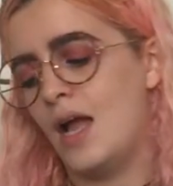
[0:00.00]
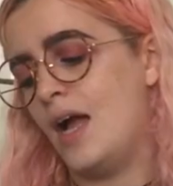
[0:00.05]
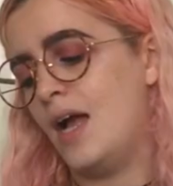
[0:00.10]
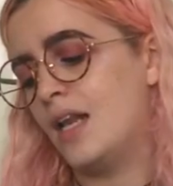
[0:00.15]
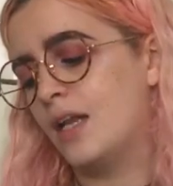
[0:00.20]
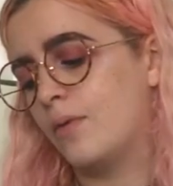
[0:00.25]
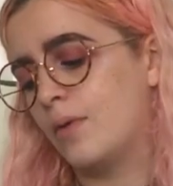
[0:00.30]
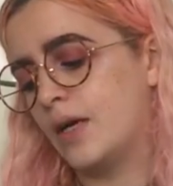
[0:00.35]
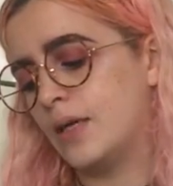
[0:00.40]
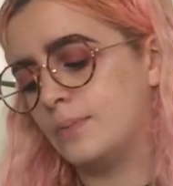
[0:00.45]

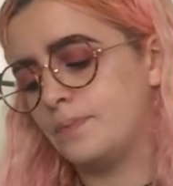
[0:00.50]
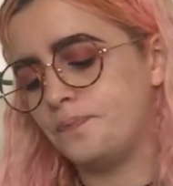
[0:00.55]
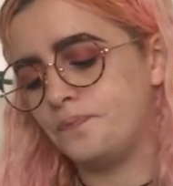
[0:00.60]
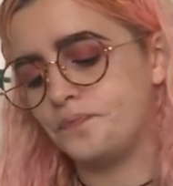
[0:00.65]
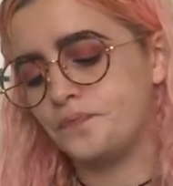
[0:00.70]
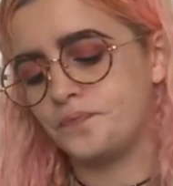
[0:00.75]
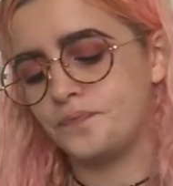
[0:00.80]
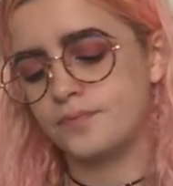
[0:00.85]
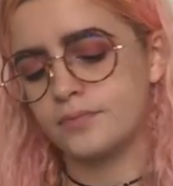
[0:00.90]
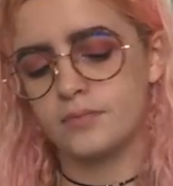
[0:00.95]
Anyway,
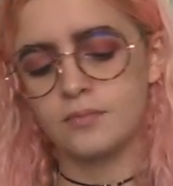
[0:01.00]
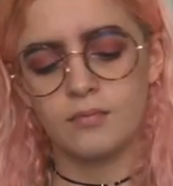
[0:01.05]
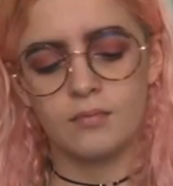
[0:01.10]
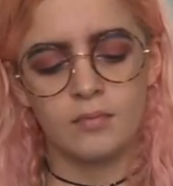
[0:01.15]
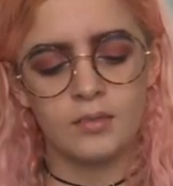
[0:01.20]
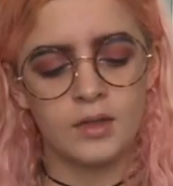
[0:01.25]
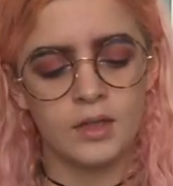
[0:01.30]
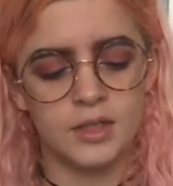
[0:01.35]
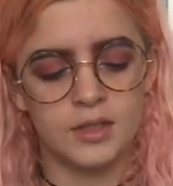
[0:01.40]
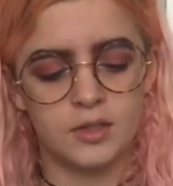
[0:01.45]

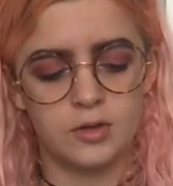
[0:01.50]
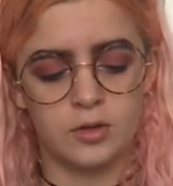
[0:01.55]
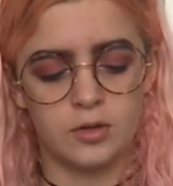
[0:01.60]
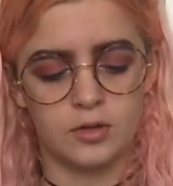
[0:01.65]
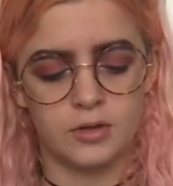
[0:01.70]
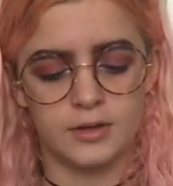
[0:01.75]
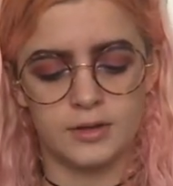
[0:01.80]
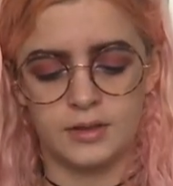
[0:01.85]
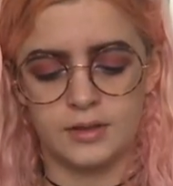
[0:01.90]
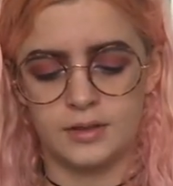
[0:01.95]
it's
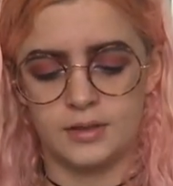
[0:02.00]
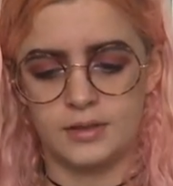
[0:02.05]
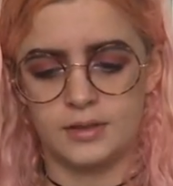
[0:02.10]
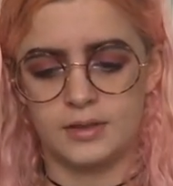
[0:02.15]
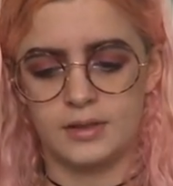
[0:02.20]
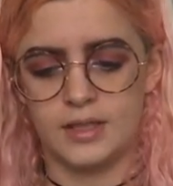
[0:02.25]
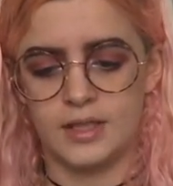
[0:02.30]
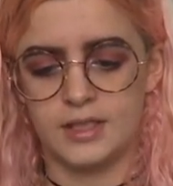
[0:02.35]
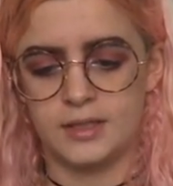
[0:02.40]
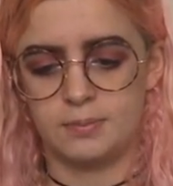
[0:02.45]
got
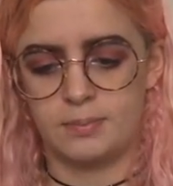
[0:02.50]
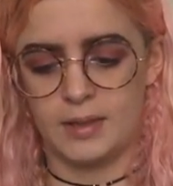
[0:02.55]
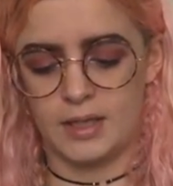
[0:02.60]
6